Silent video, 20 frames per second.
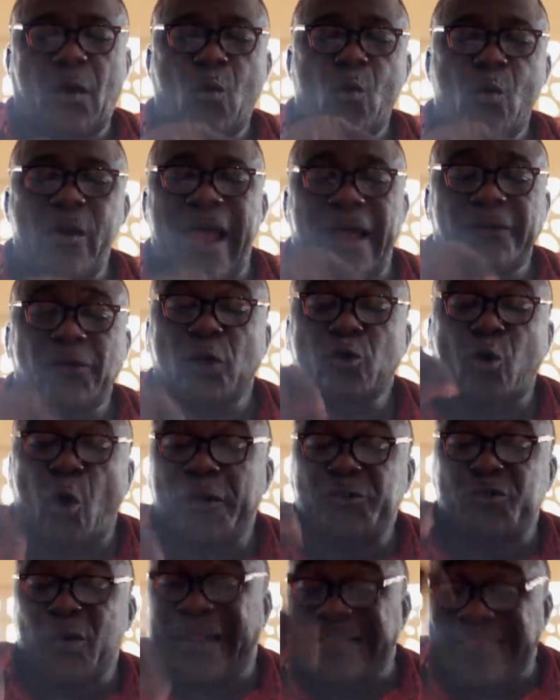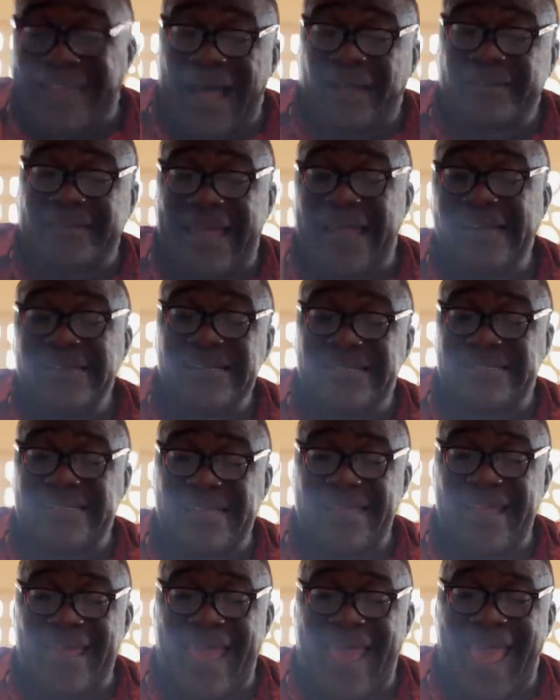we are not going to allow the
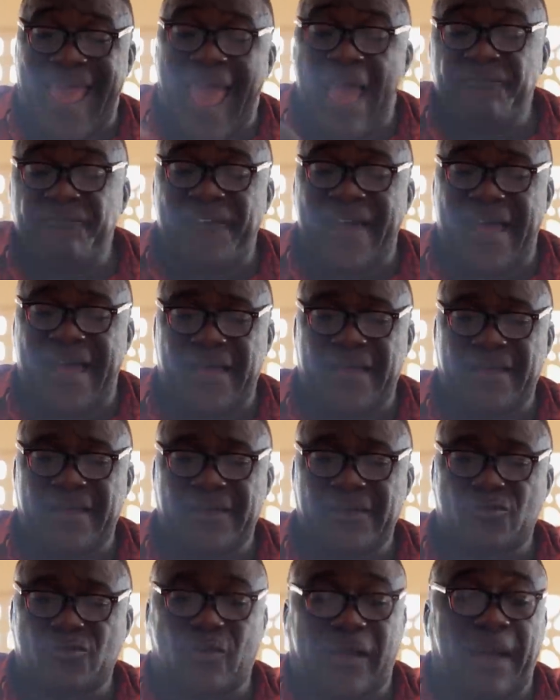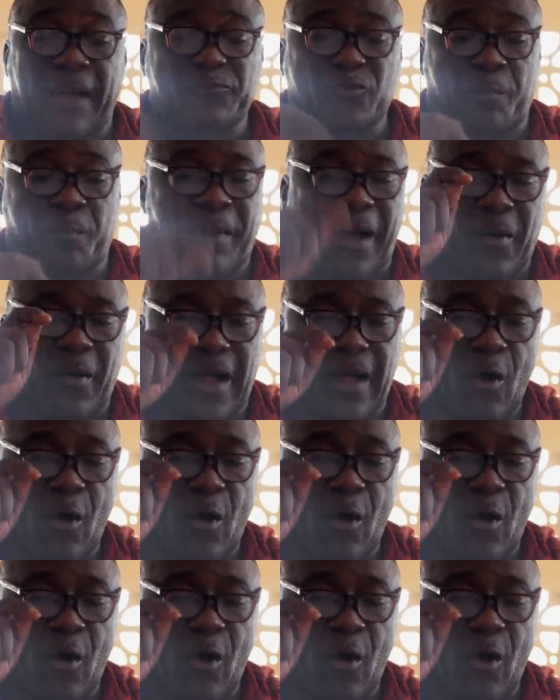NDC ever to come to power